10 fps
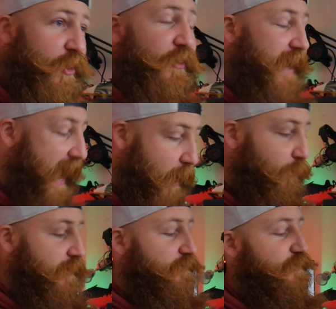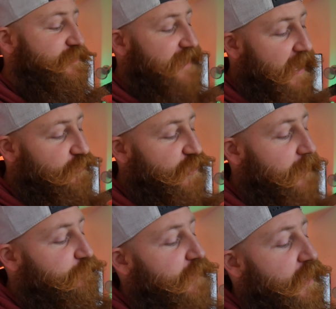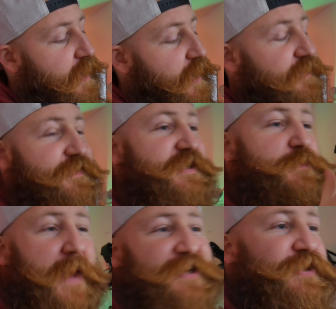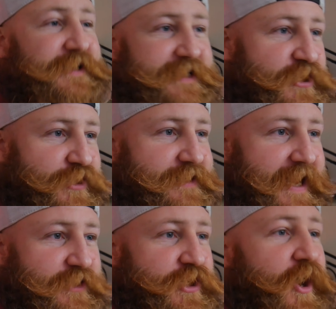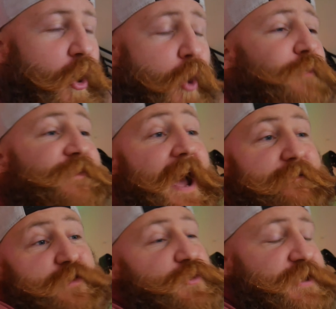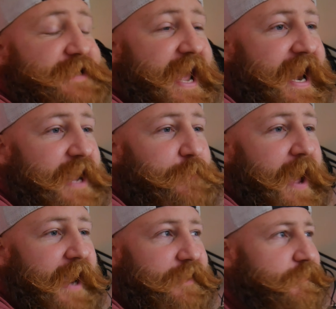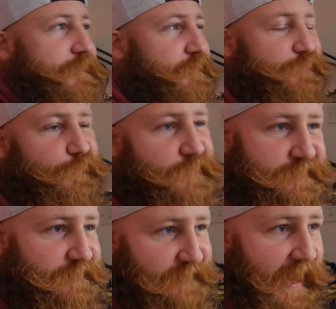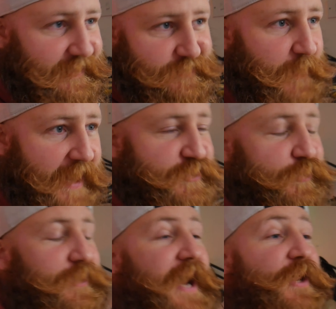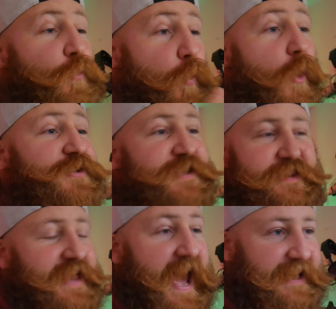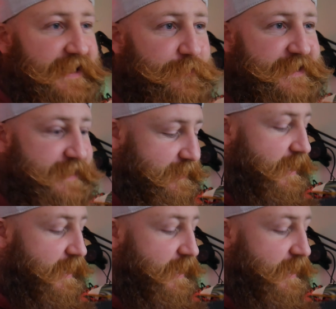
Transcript: on our nostalgia. The special edition nature of that Future DNA pack, it wasn't that special and it wasn't that limited.